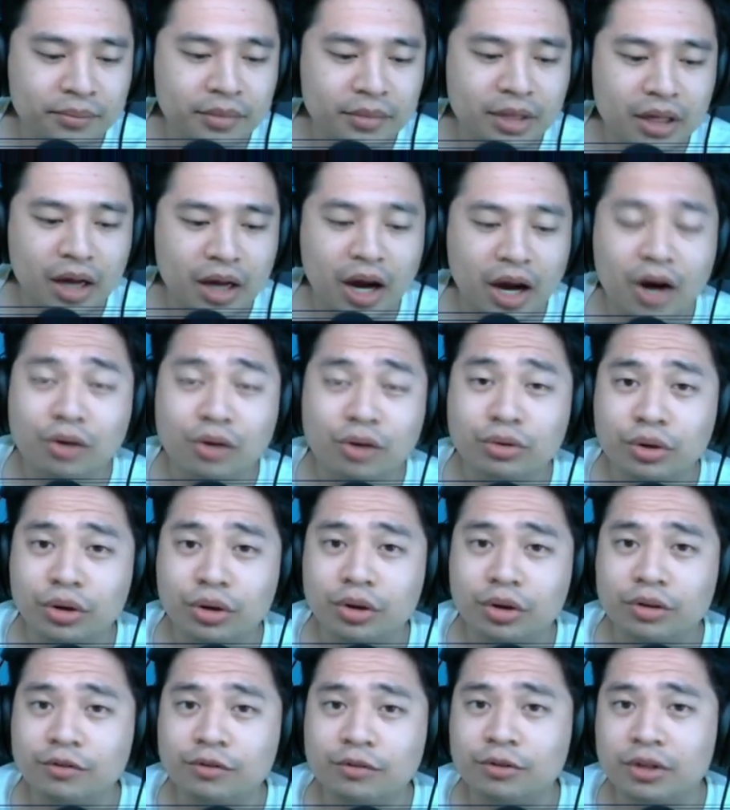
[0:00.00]
how
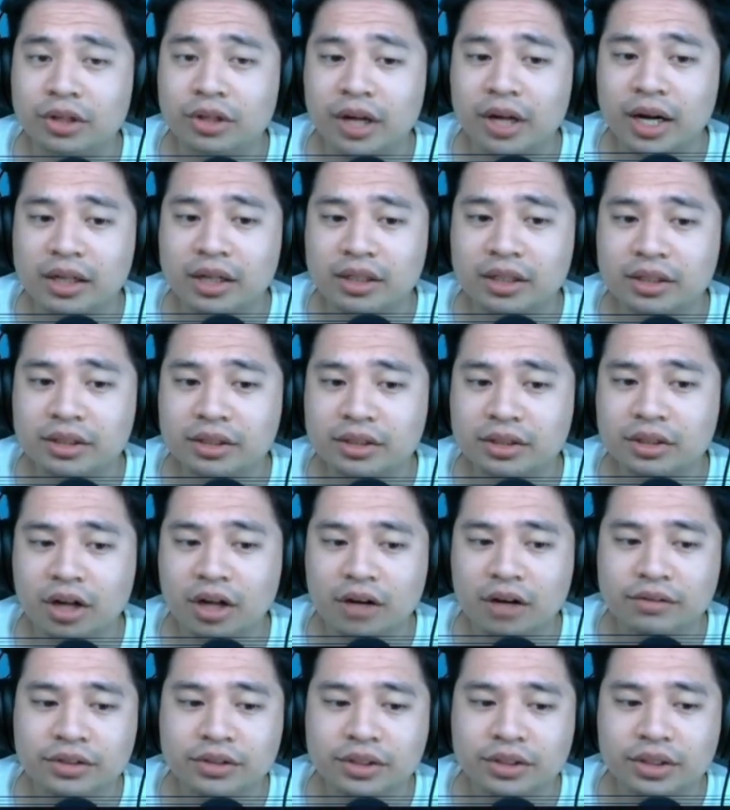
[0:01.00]
good Vertihile is.
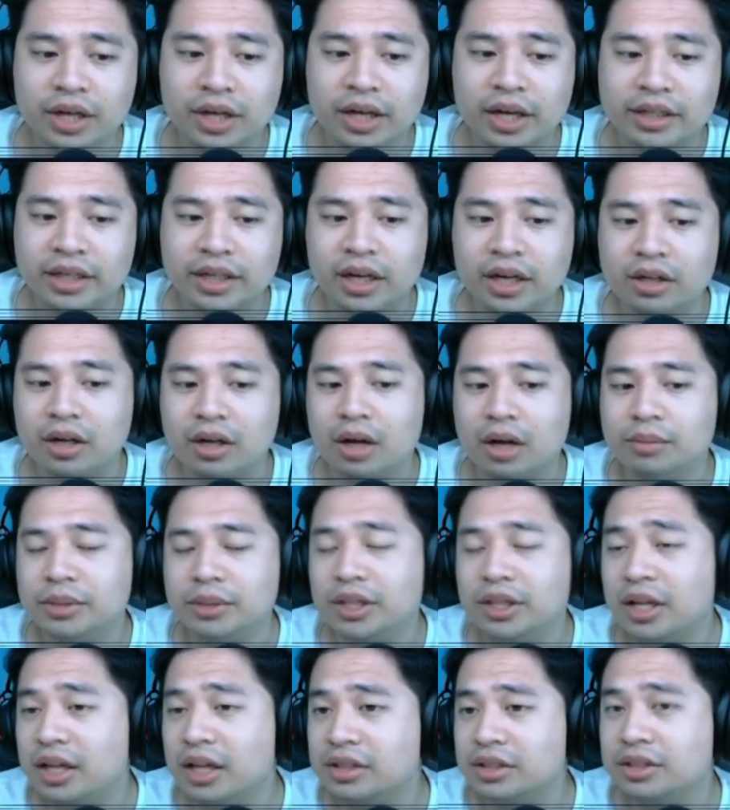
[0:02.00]
Obviously I can't
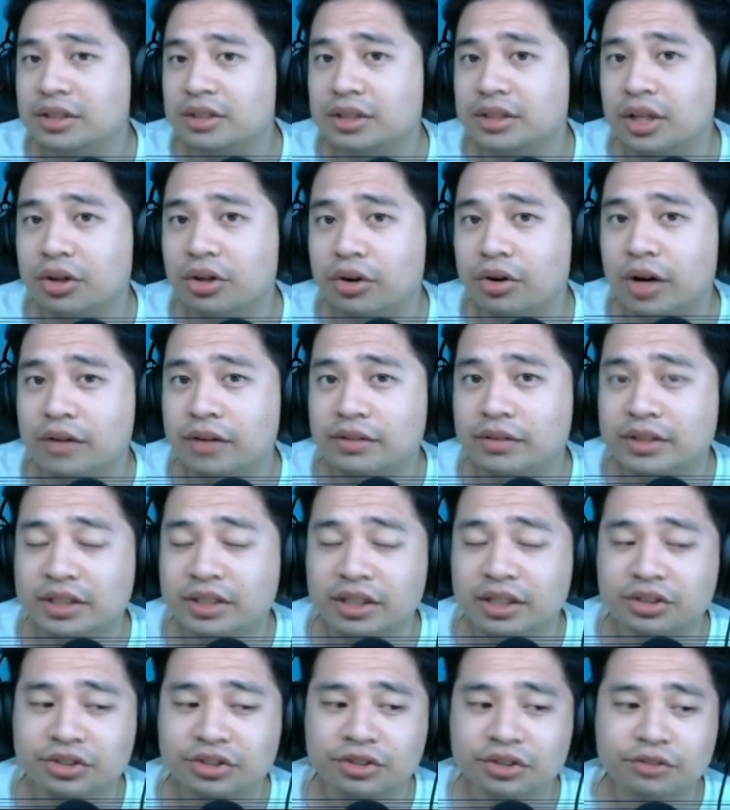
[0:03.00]
copy that since I don't have a
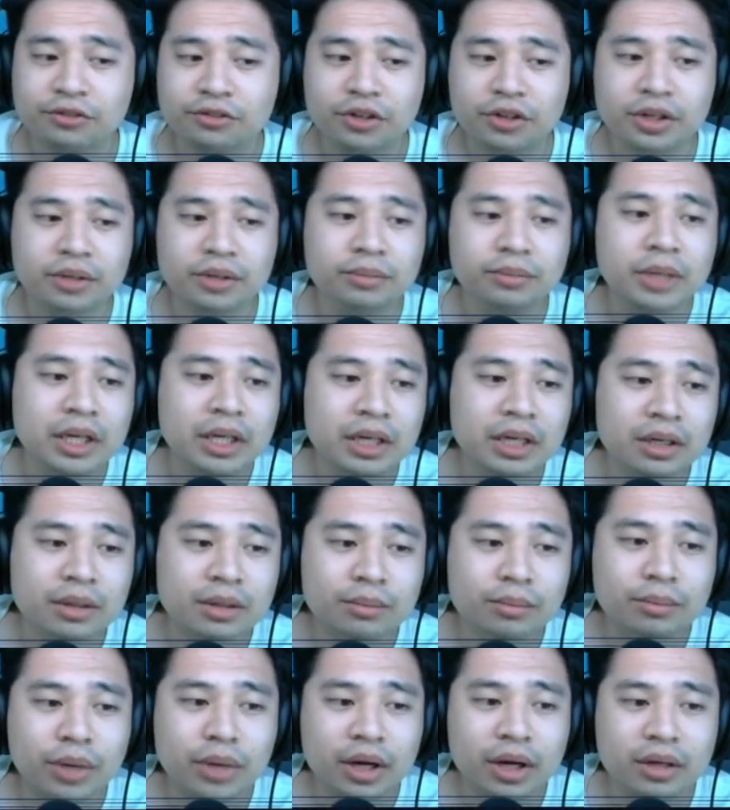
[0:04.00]
skill stone for him,
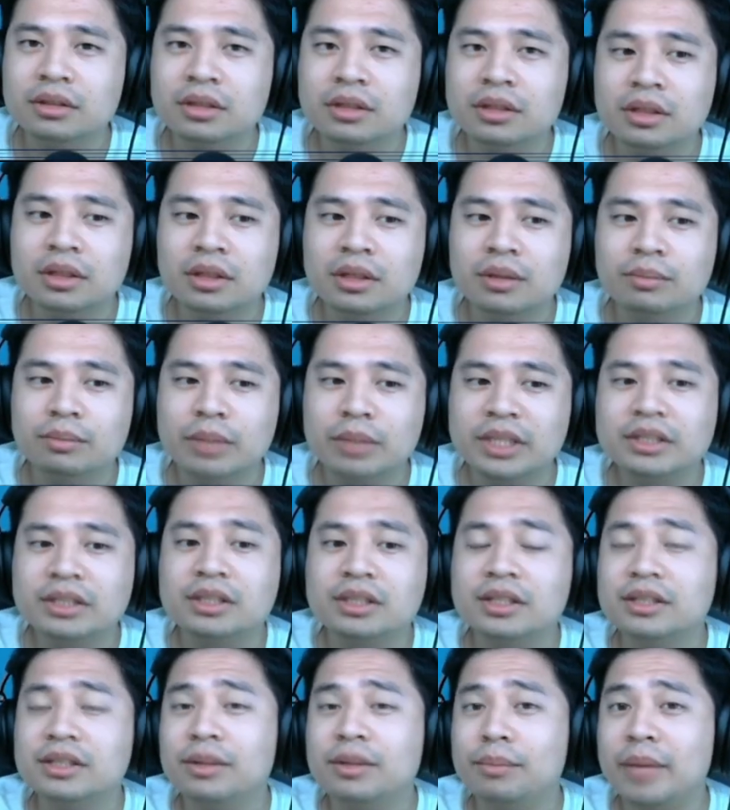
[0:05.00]
but
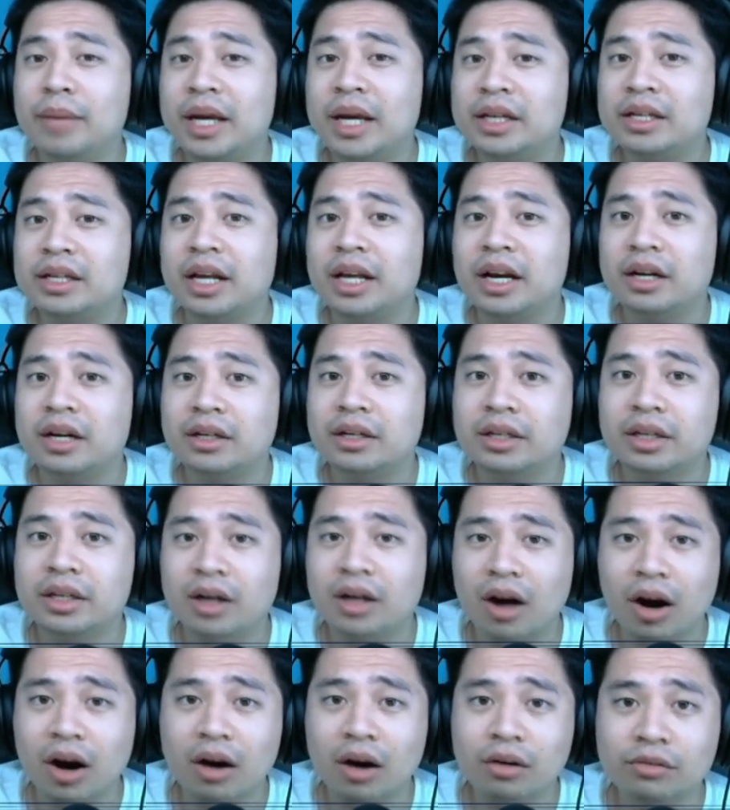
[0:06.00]
basically the main carry
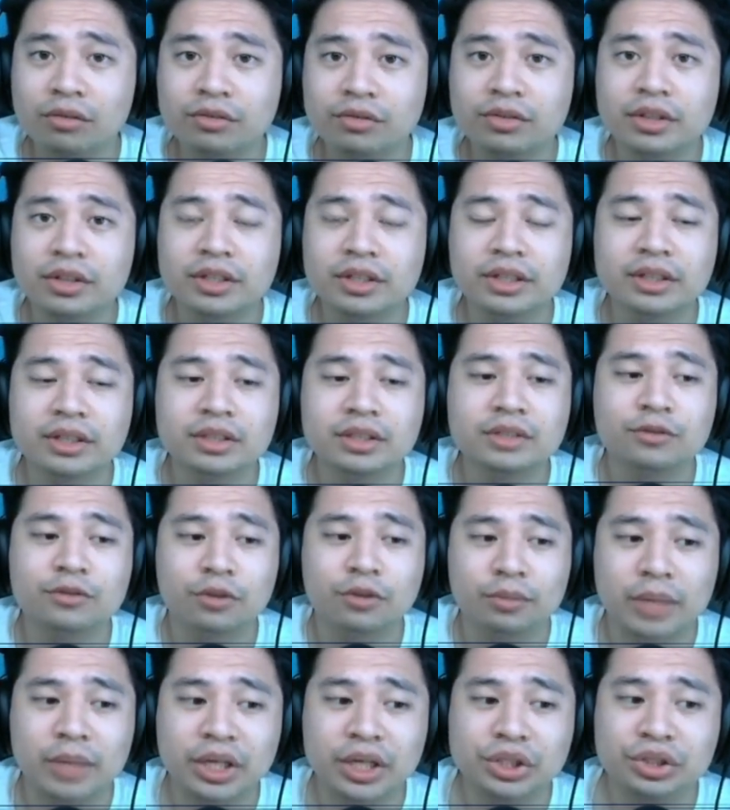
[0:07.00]
of this
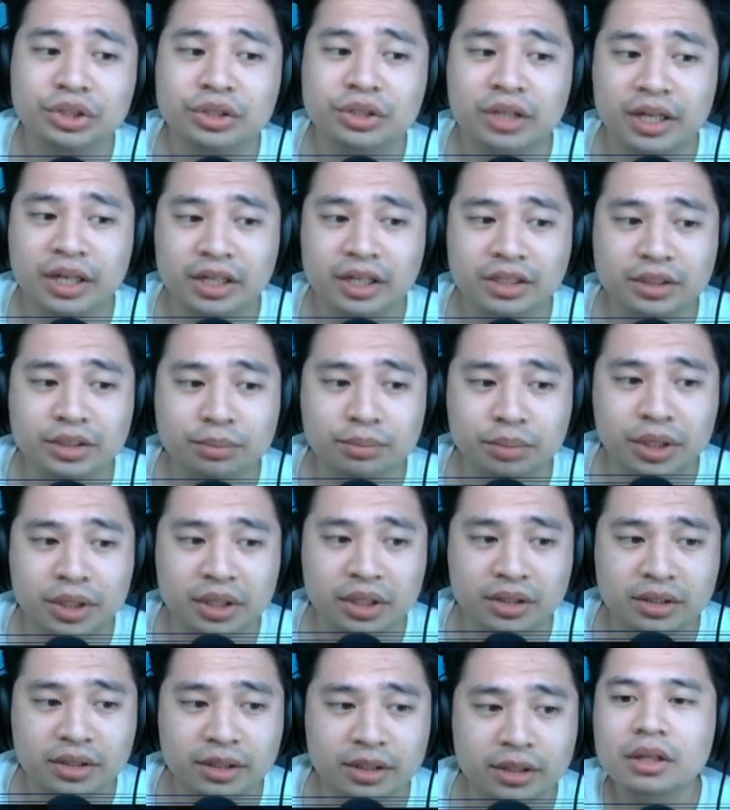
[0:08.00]
formation is
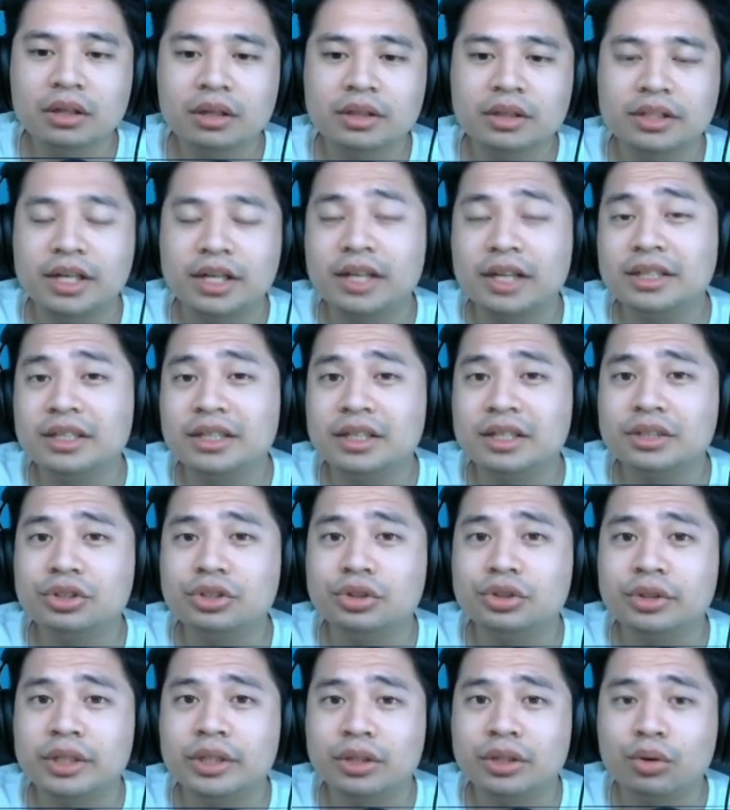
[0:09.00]
Perlia. The idea is
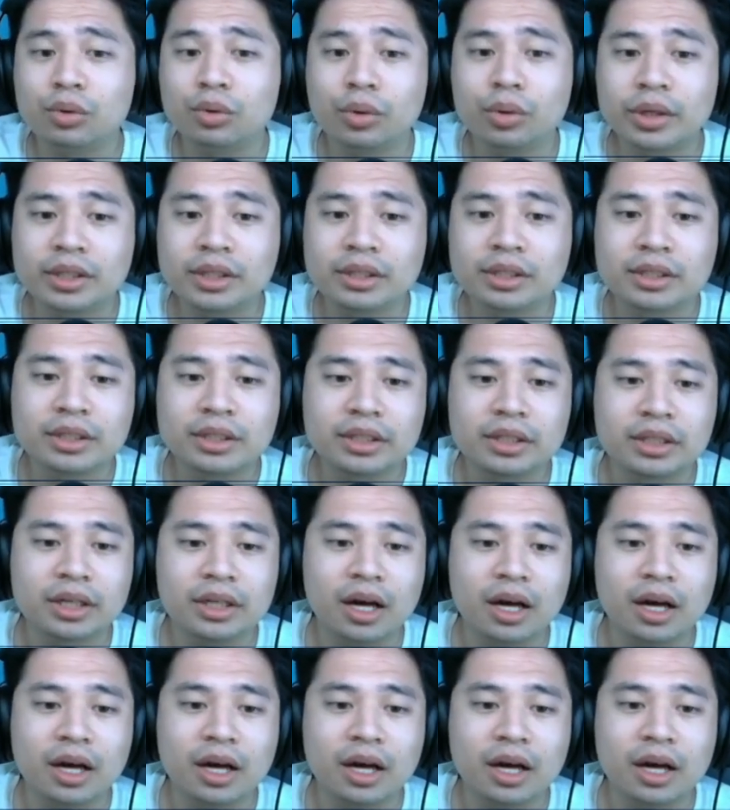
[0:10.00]
you can quickly